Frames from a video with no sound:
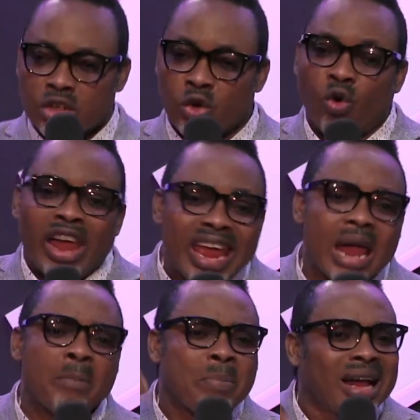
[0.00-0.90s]
you hear
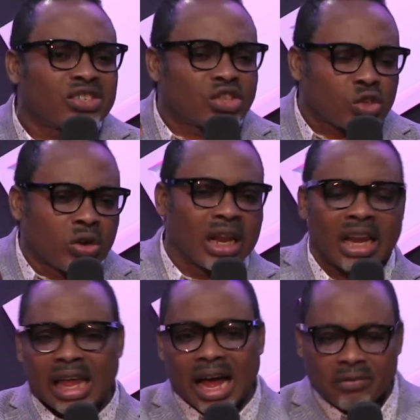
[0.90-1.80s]

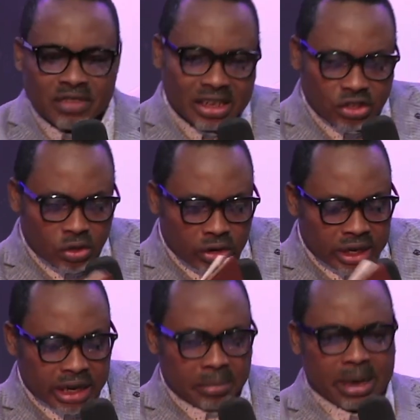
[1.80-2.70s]
personally after studying
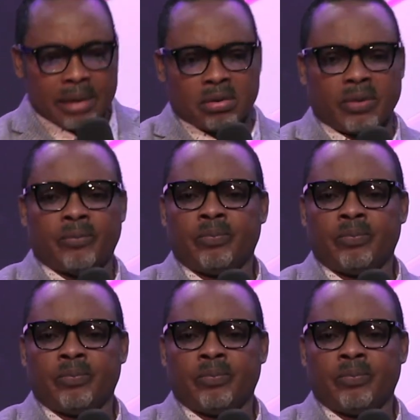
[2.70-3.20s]
the Bible.